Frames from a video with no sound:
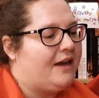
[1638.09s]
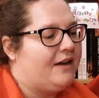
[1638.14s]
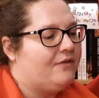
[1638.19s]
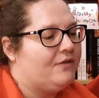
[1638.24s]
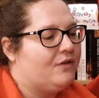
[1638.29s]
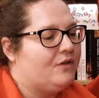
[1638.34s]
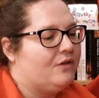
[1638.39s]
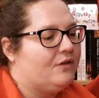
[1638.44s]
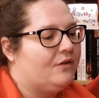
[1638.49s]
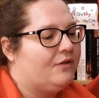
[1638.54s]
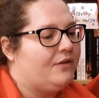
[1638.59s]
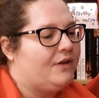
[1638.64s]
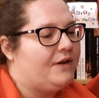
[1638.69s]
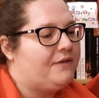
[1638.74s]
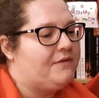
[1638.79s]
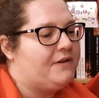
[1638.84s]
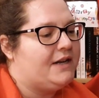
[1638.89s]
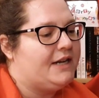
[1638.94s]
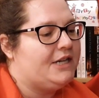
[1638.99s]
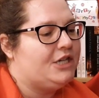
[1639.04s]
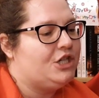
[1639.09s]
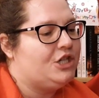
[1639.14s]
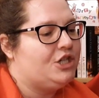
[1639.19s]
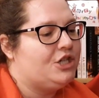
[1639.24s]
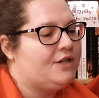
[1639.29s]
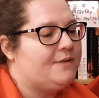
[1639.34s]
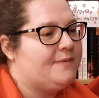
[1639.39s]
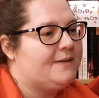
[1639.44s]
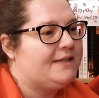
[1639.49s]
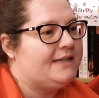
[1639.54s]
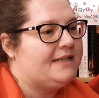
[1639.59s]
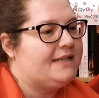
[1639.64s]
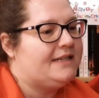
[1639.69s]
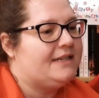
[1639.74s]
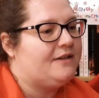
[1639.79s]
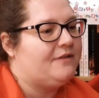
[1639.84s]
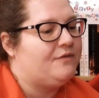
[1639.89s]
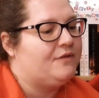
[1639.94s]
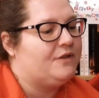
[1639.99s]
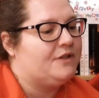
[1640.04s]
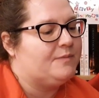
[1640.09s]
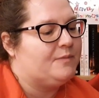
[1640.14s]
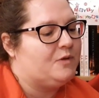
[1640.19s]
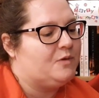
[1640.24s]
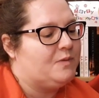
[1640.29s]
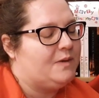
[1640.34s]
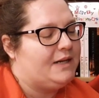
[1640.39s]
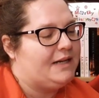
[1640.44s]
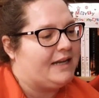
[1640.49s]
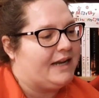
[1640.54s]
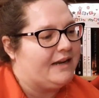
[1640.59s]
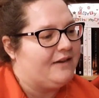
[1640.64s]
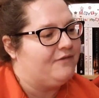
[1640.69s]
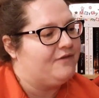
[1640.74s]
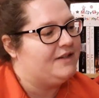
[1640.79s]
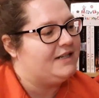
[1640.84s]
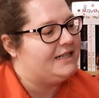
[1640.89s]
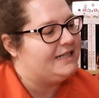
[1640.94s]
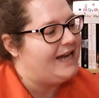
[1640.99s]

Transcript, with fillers: their relationship is the difference between life and death.